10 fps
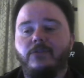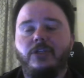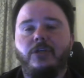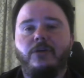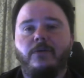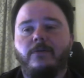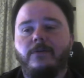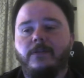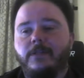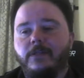G
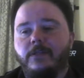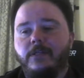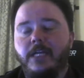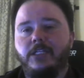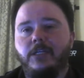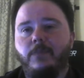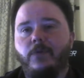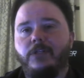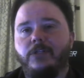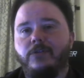girls and G
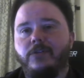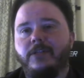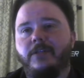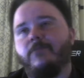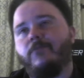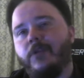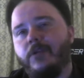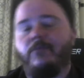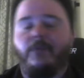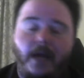boys, usually
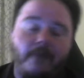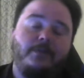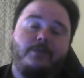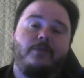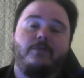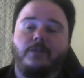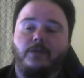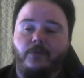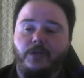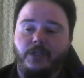what, what I was told was it
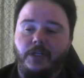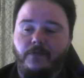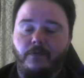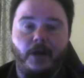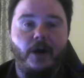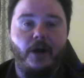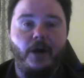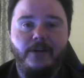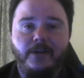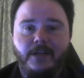originated from Ghana.